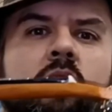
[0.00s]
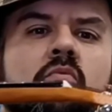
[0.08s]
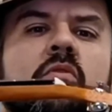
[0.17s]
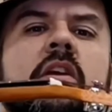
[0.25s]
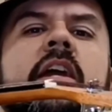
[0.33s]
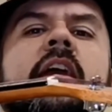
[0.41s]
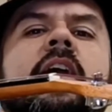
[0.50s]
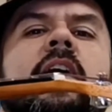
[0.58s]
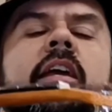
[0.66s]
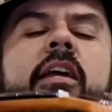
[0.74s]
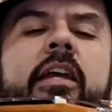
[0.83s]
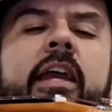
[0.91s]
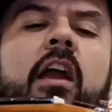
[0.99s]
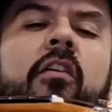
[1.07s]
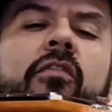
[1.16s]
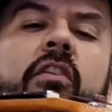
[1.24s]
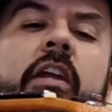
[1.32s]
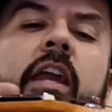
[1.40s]
really
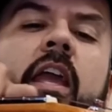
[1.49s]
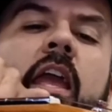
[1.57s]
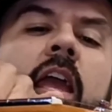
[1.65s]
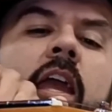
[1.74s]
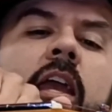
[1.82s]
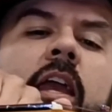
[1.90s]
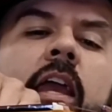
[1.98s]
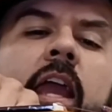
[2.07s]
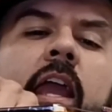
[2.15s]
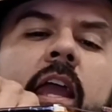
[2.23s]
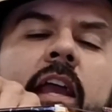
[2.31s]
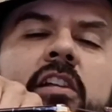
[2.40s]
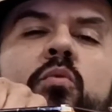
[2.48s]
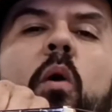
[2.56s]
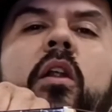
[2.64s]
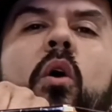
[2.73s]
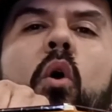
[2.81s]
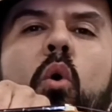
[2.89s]
carefully, it's what
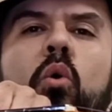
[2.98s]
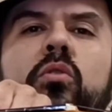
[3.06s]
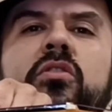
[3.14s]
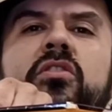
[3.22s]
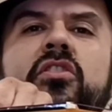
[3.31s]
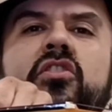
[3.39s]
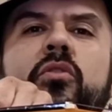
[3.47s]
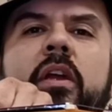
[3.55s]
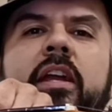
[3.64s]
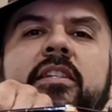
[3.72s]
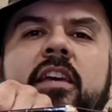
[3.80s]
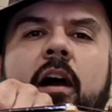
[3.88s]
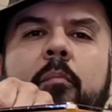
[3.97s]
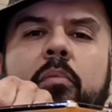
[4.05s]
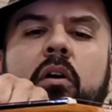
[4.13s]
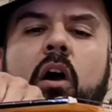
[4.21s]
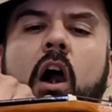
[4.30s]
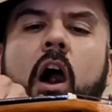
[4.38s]
holds the strings
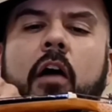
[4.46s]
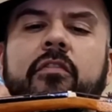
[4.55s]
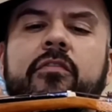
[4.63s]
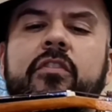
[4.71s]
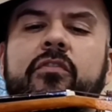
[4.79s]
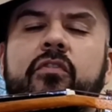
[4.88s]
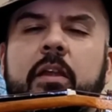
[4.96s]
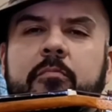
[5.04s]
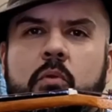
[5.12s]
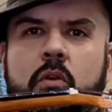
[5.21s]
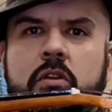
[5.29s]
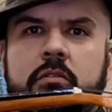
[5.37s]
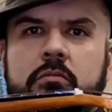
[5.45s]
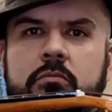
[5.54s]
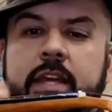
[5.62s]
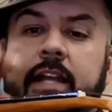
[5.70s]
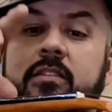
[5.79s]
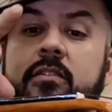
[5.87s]
up off of the fretboard.
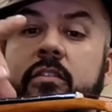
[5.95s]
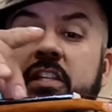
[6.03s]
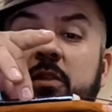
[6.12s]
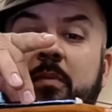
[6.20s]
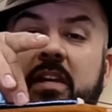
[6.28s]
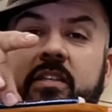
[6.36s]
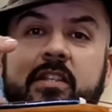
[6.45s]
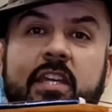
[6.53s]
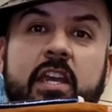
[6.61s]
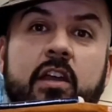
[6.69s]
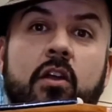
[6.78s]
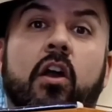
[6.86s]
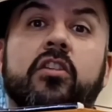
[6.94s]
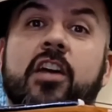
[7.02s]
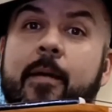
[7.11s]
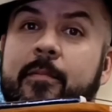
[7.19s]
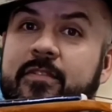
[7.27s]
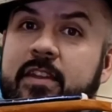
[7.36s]
That's this piece here on
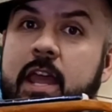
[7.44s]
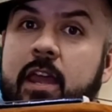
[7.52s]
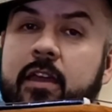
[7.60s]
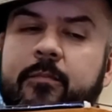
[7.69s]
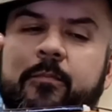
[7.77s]
top of the neck.